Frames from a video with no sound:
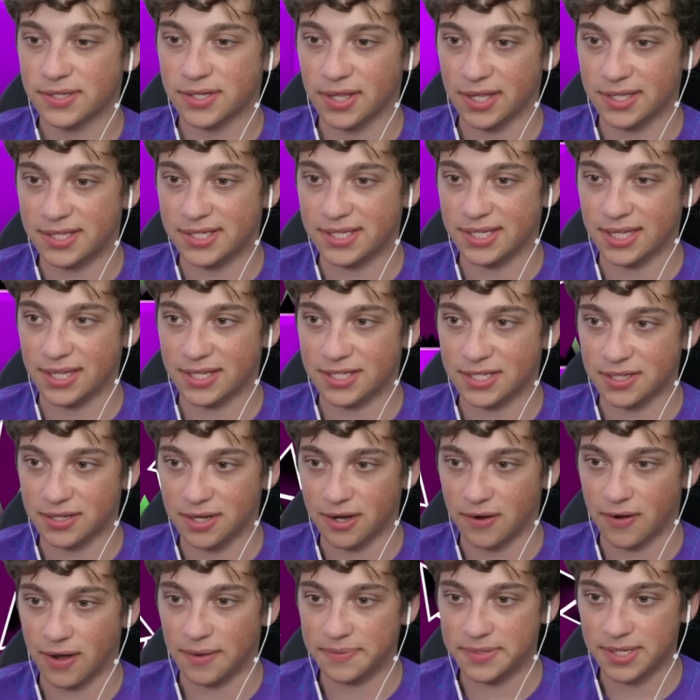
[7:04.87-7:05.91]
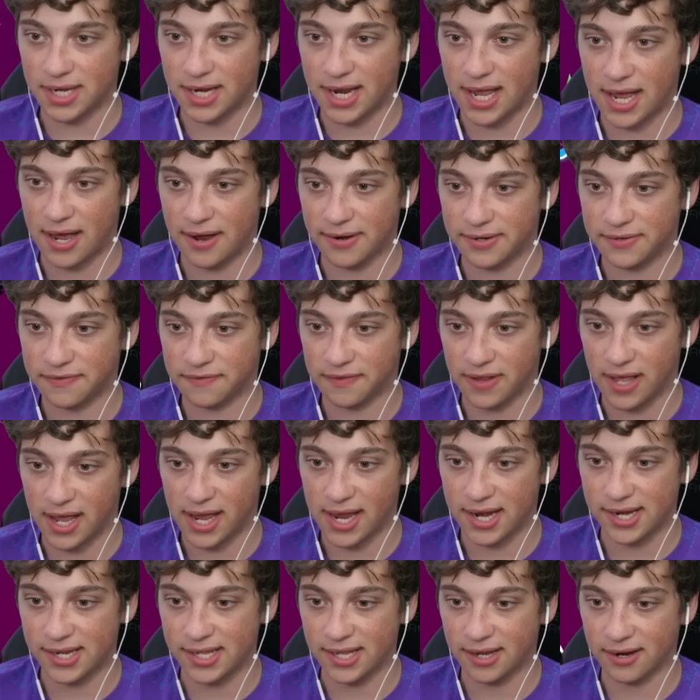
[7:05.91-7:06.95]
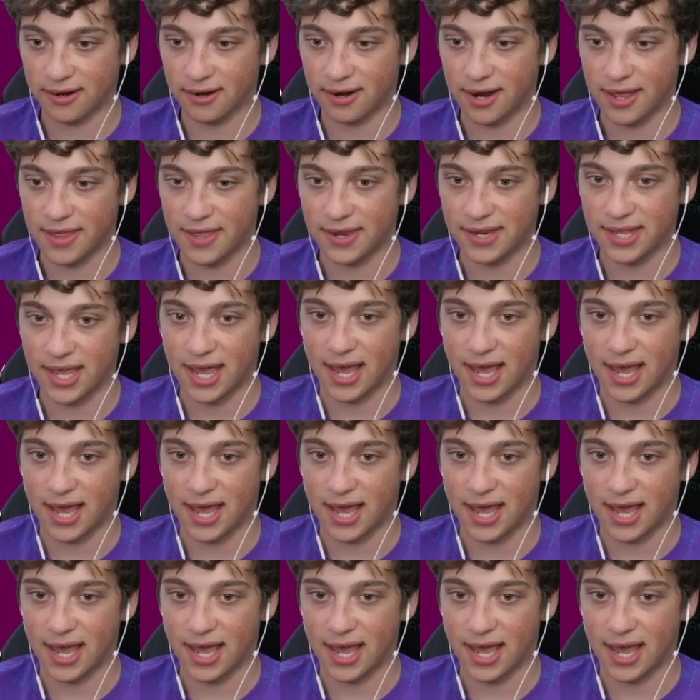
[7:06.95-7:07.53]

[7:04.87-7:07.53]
So let's see. So you go upside down, fly in here, and then